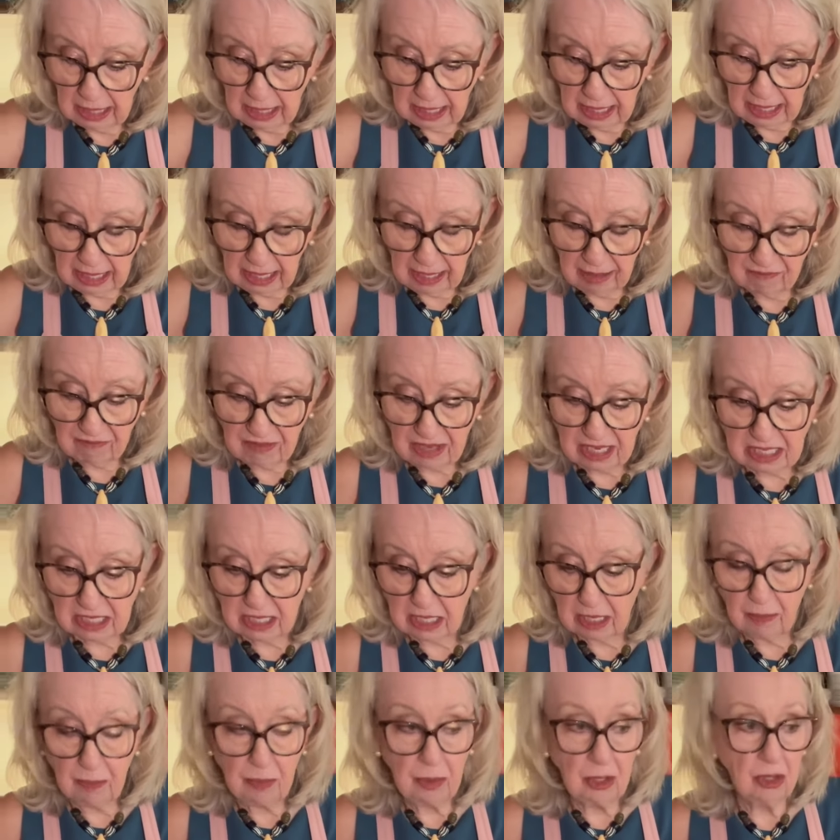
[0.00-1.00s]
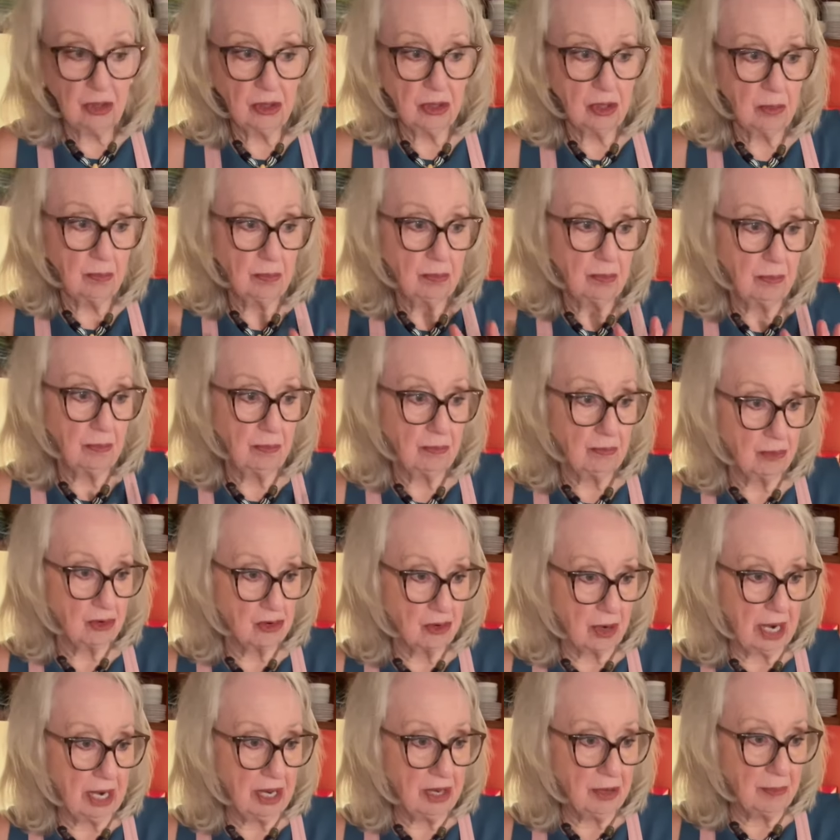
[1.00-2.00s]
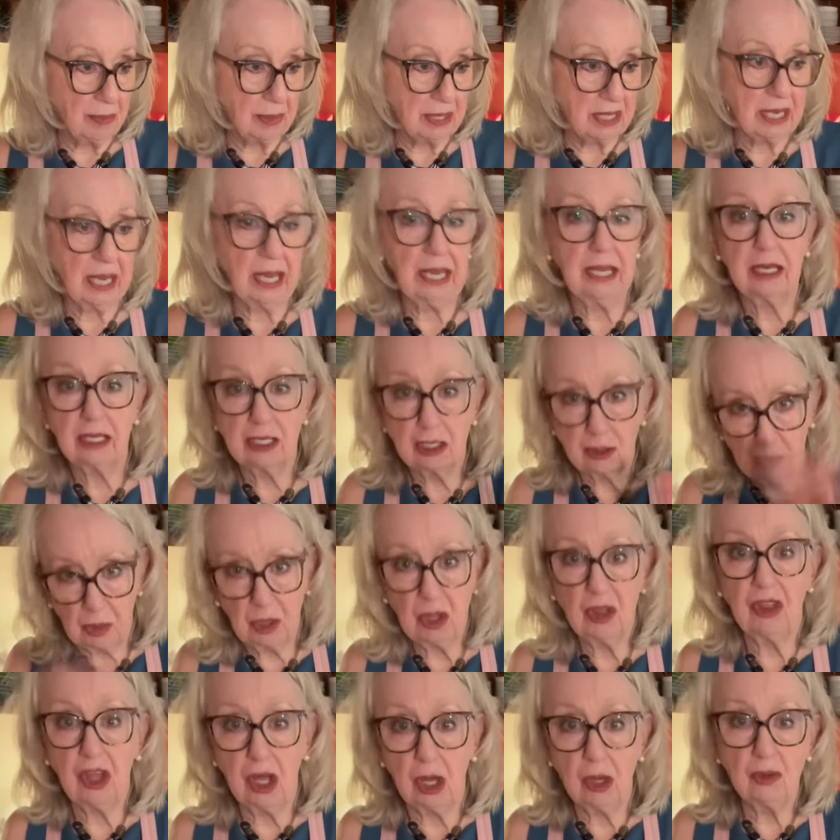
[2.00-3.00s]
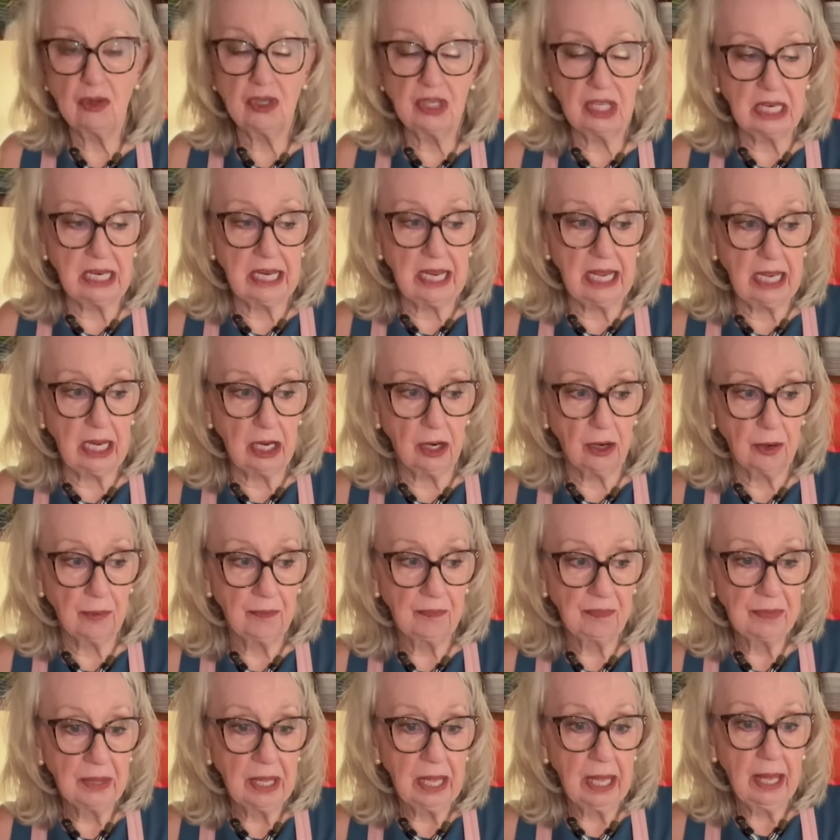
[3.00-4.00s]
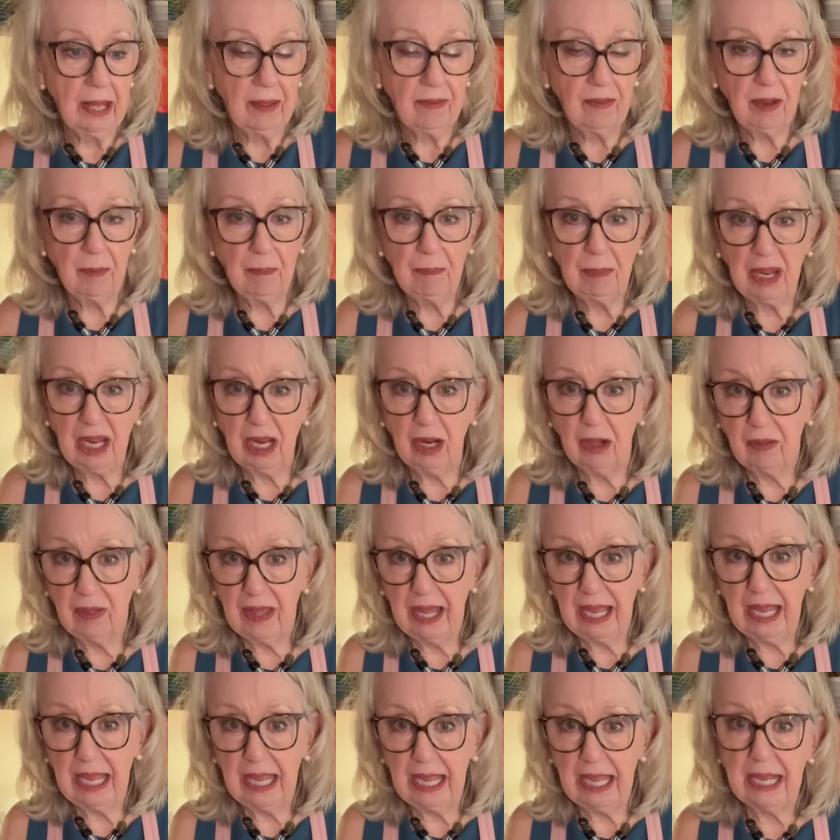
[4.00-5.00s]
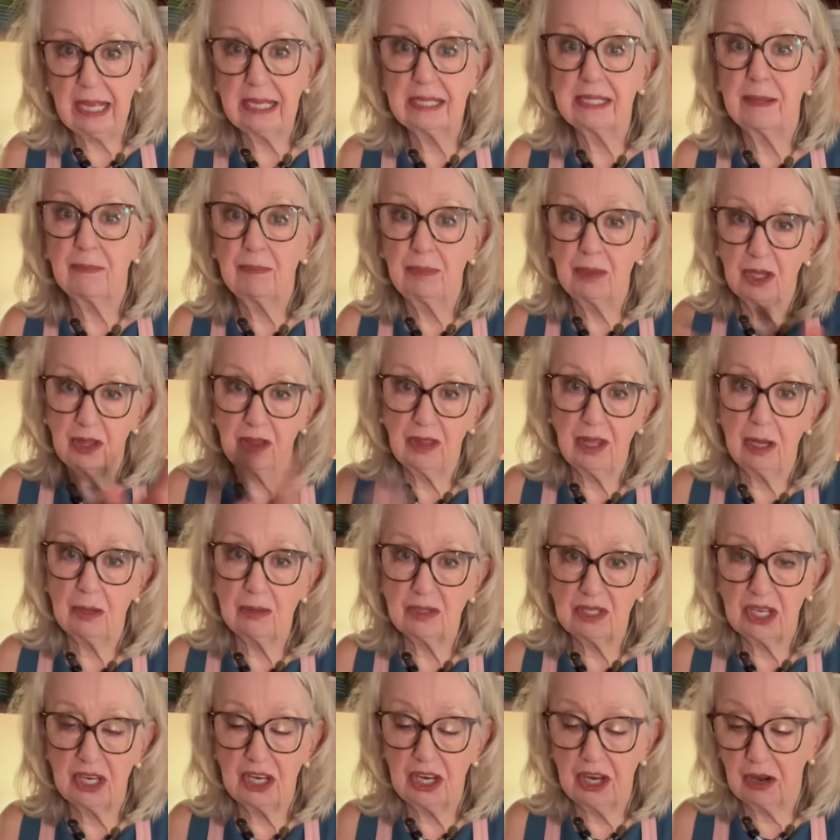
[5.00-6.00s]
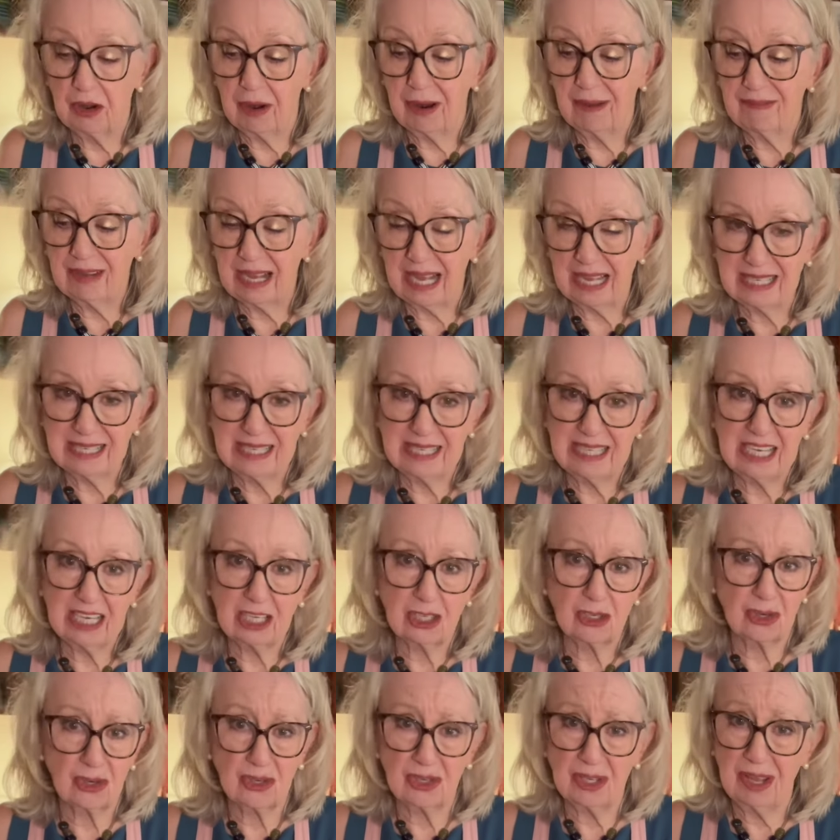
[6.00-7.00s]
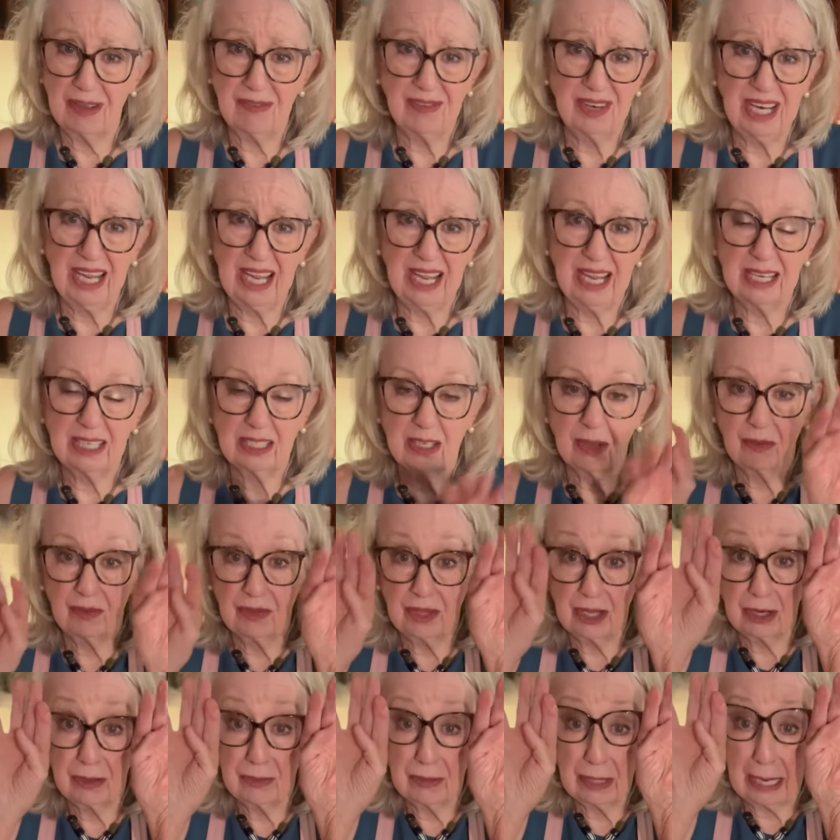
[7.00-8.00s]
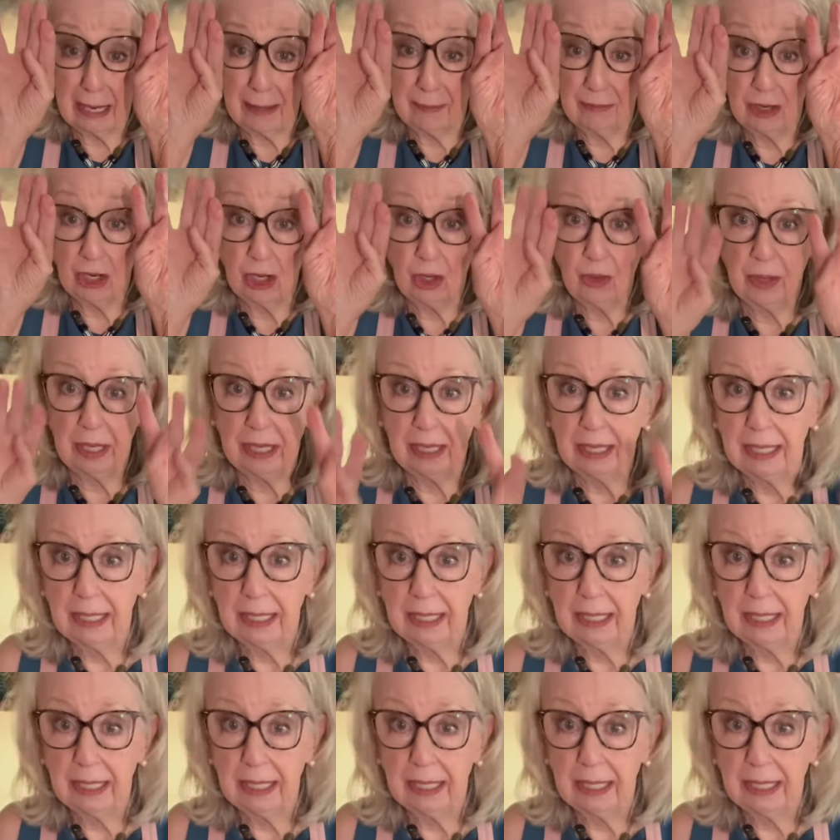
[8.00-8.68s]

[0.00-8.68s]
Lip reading: And I'm fixing to drain the potatoes, put those in here, then peel the eggs and put those in here. I've got 6 or 7 eggs over there that I'm doing.